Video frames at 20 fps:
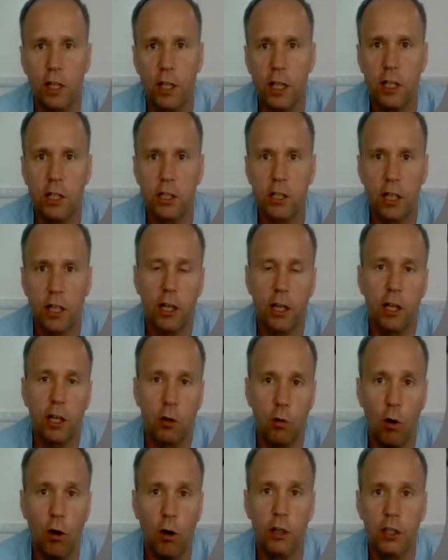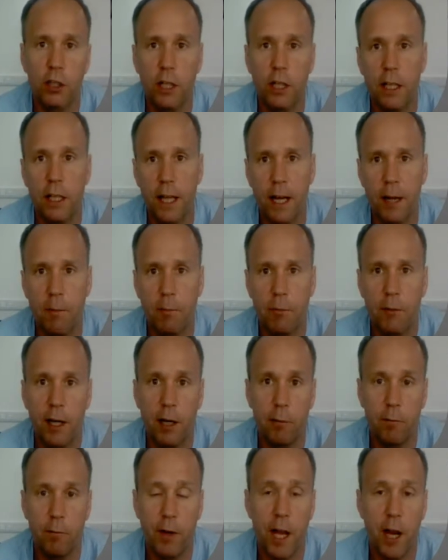is a quality
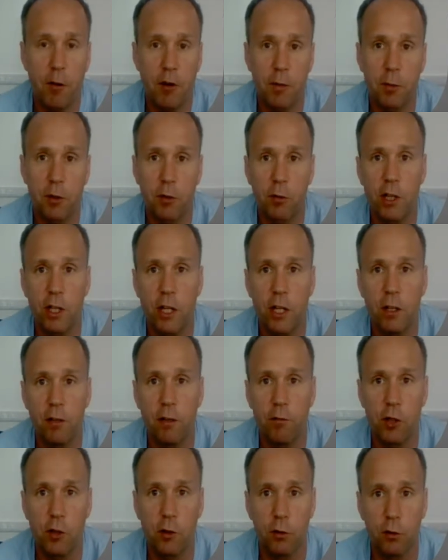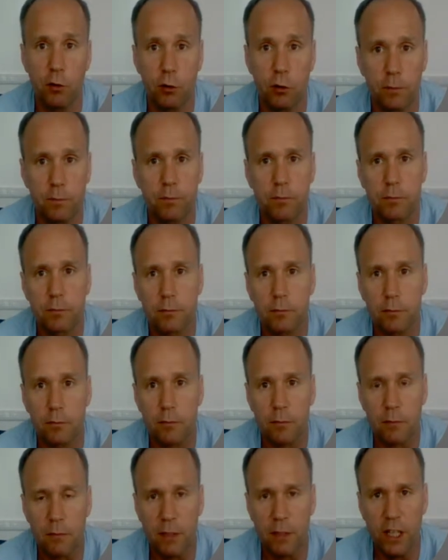that varies between individuals.
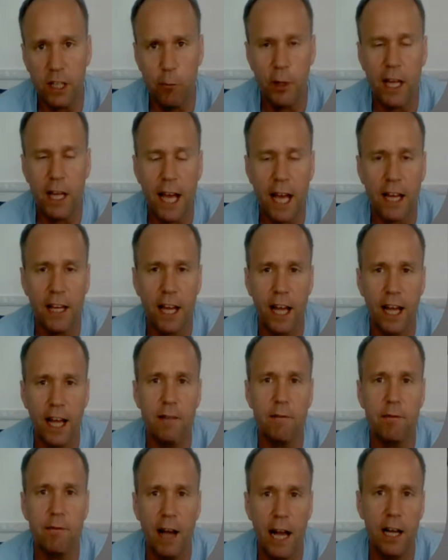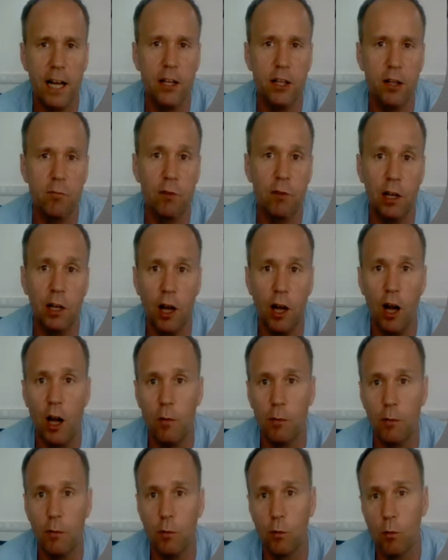If we had a valid and
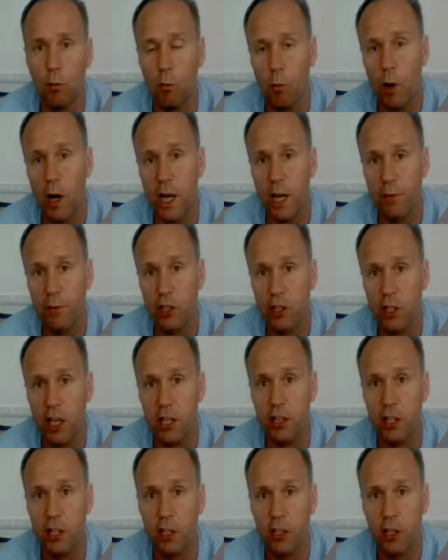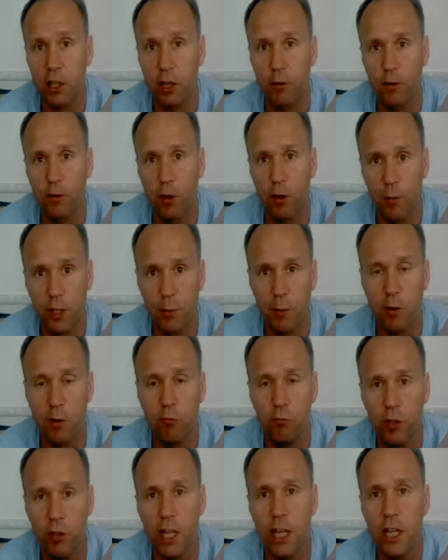reliable way of assessing self-confidence, that'd be
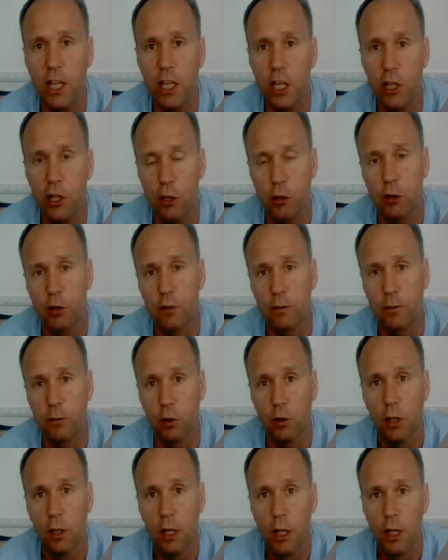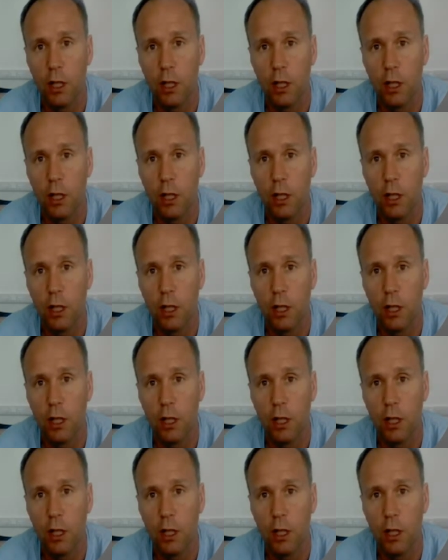really useful